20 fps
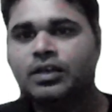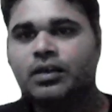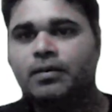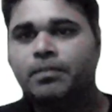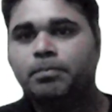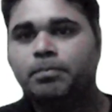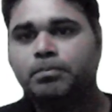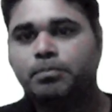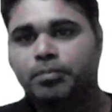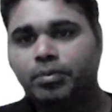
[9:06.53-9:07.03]

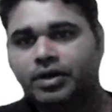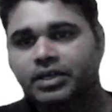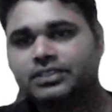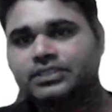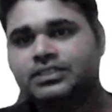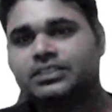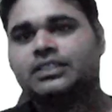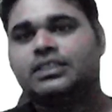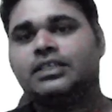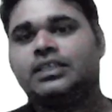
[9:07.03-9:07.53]

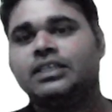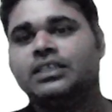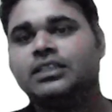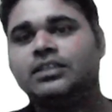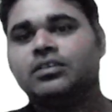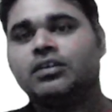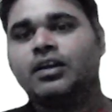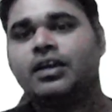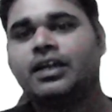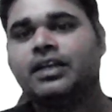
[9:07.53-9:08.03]
but in
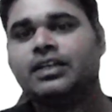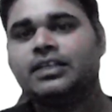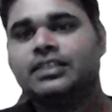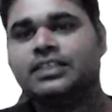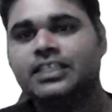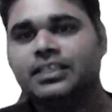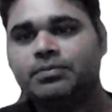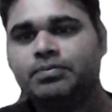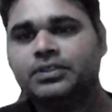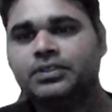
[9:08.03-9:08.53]
the
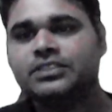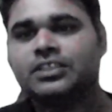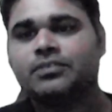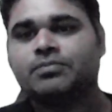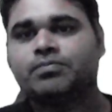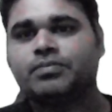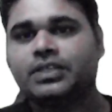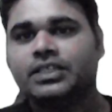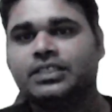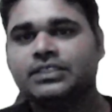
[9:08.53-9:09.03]

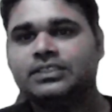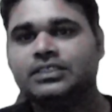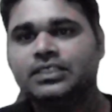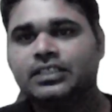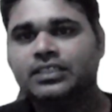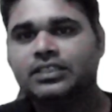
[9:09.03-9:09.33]
division phase,